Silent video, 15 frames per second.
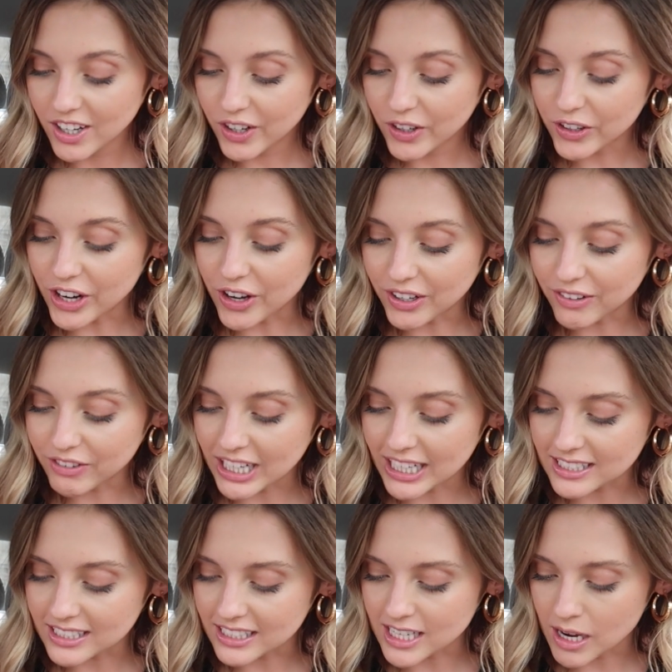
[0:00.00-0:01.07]
But I'll give you
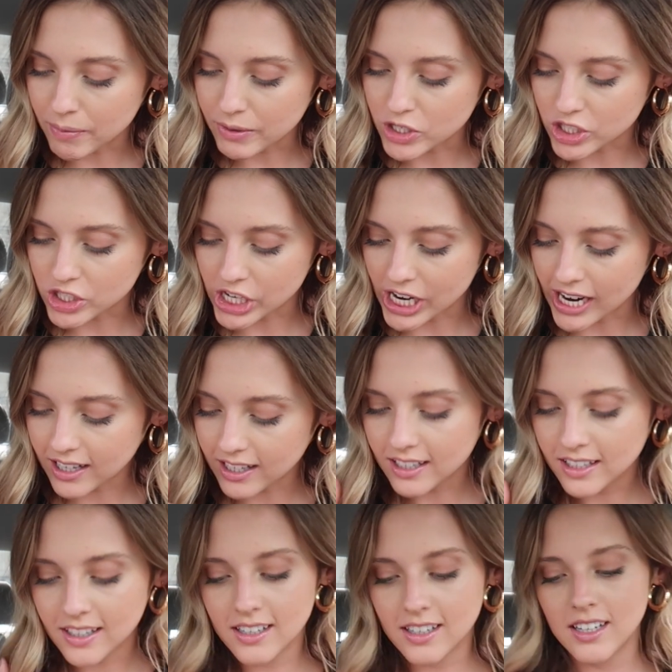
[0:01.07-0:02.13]
guys a temperature check.
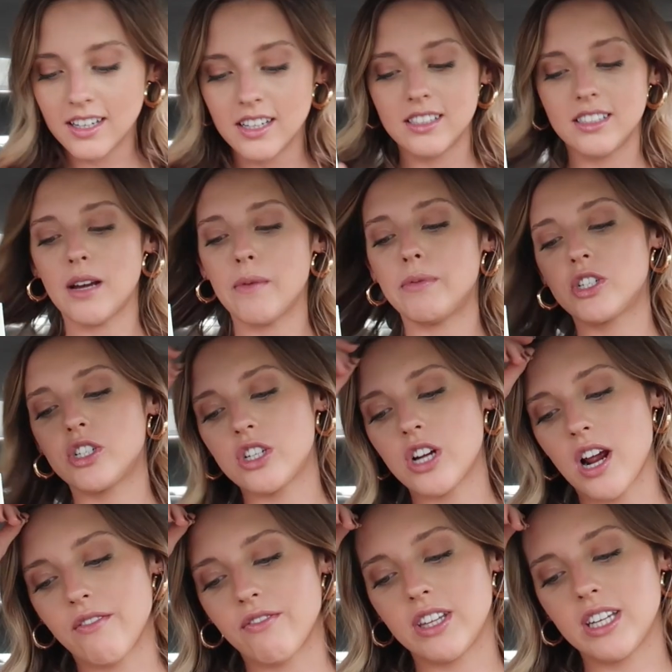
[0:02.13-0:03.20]
Temperature
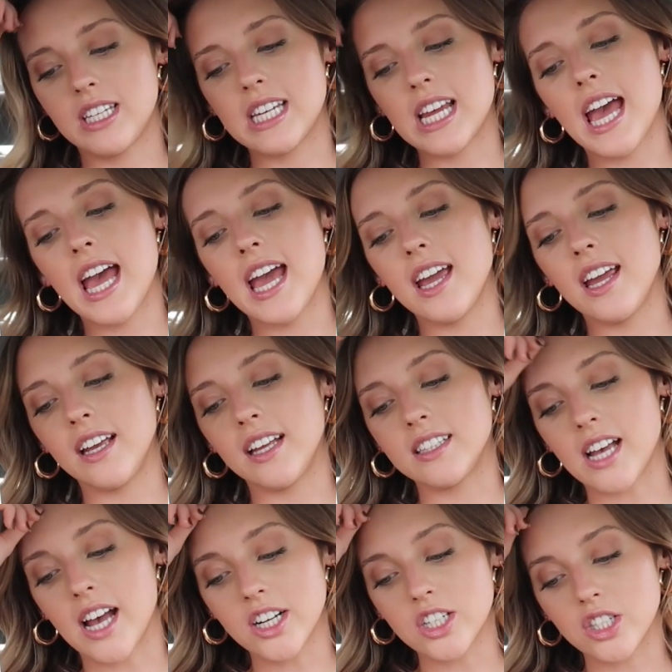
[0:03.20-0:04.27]
check for the day.
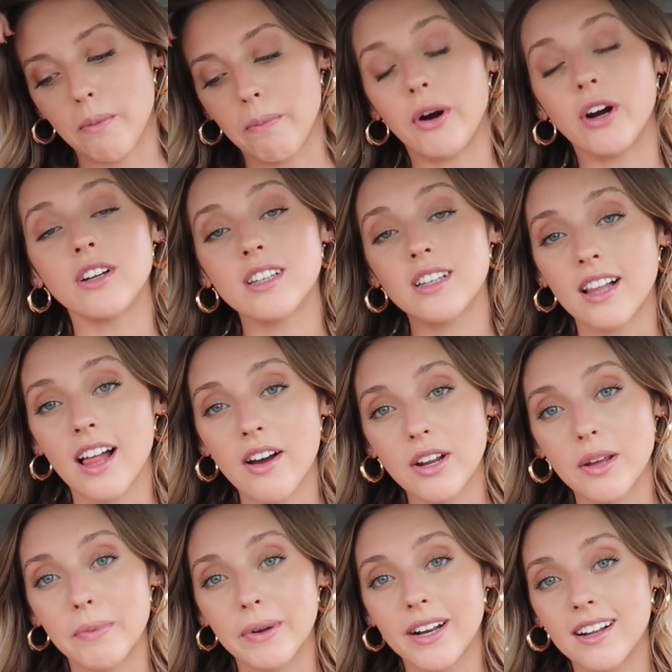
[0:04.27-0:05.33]
It's actually partly
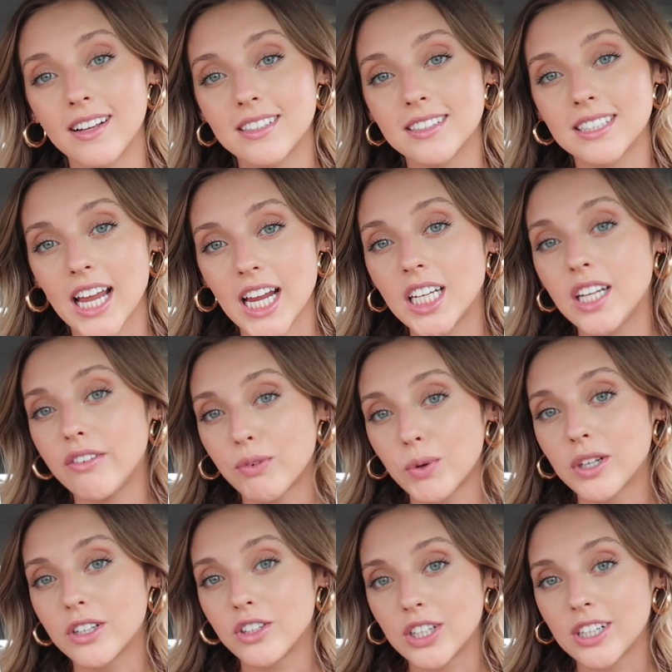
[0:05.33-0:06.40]
cloudy, but it is
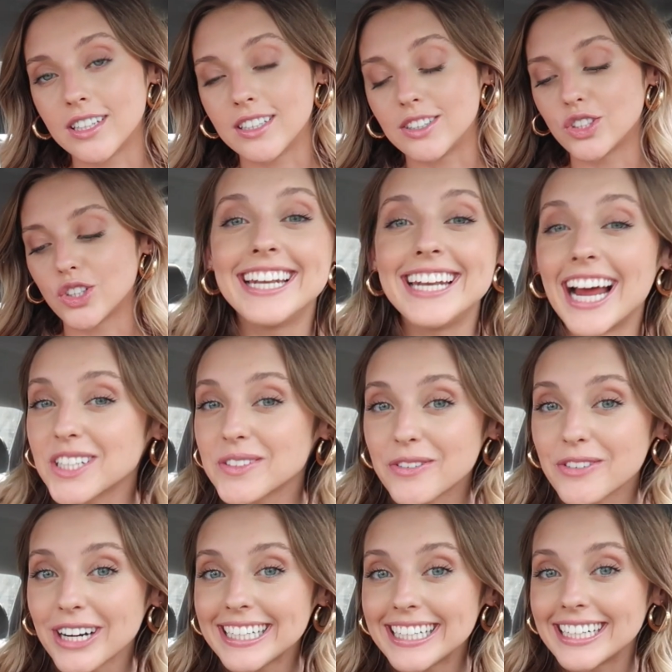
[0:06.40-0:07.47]
84 degrees. The next one
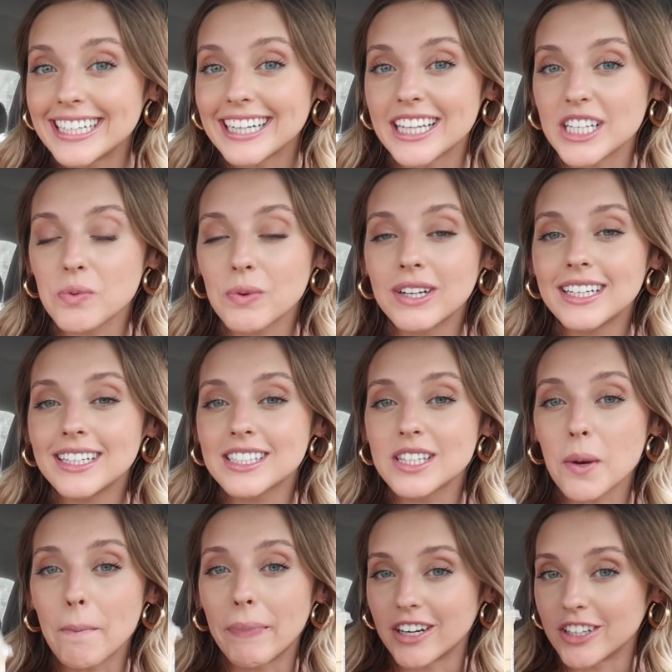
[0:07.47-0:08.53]
right here, this one is
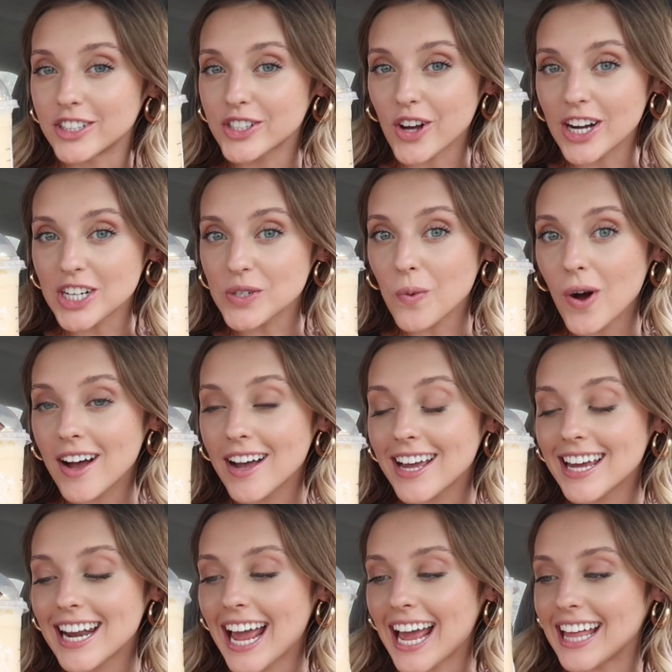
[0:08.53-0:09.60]
the butterscotch
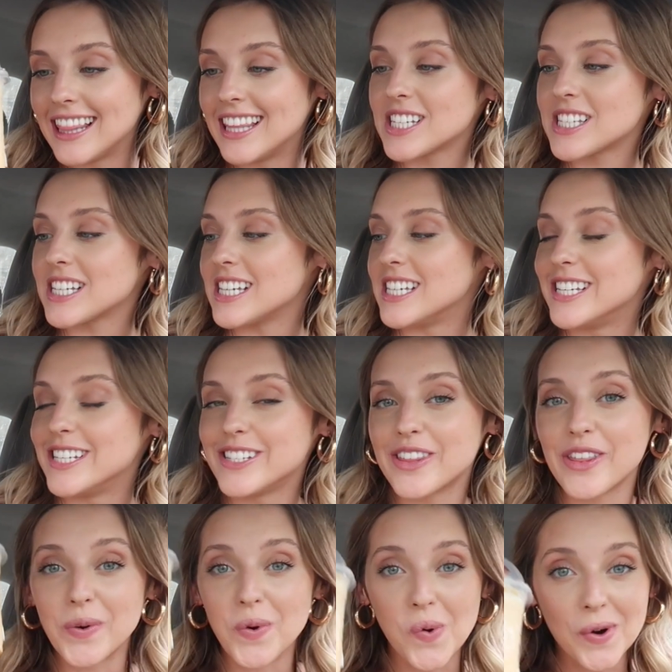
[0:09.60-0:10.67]
one, and this is
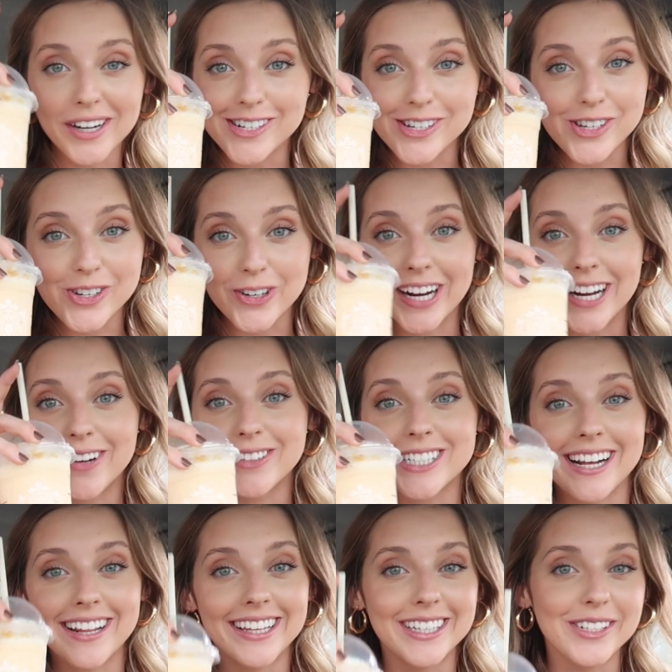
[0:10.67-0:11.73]
the orange drink, which
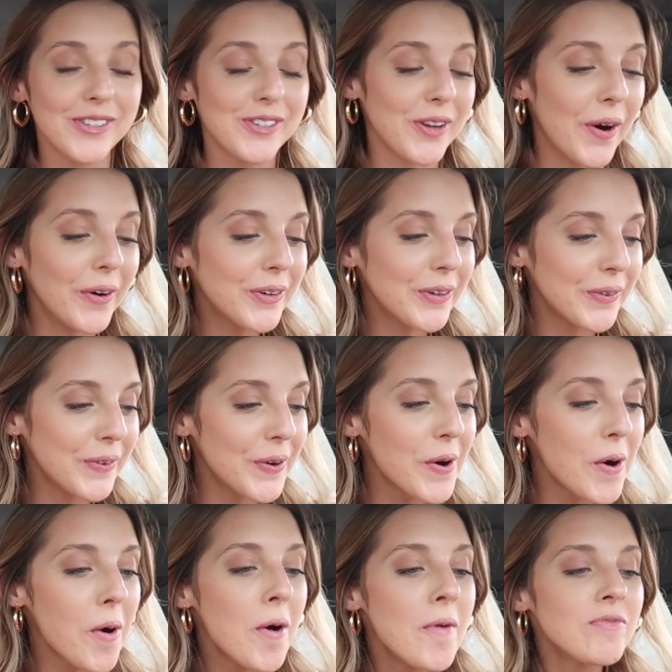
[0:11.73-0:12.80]
I think is so cool.